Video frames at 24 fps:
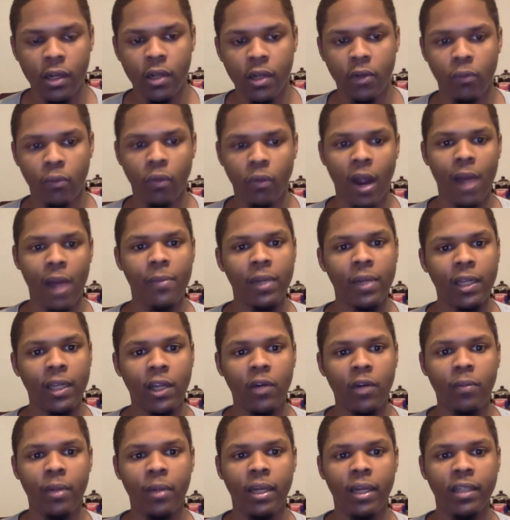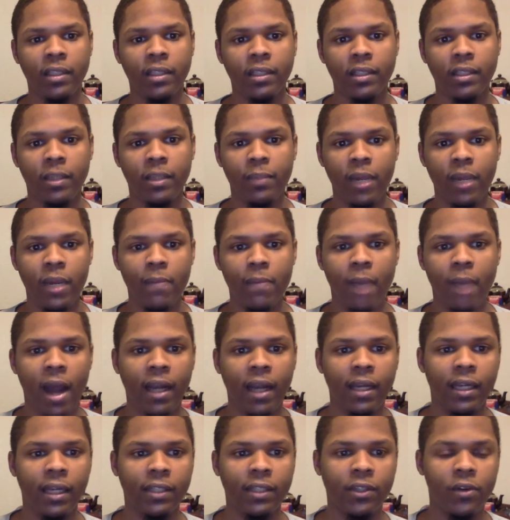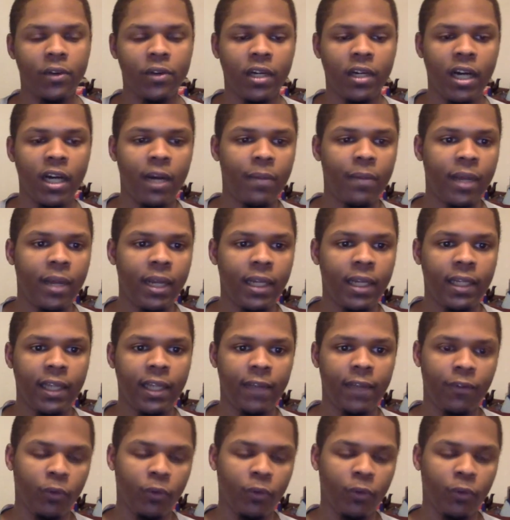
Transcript: Robin Lopez is a big body that's going to come in and give you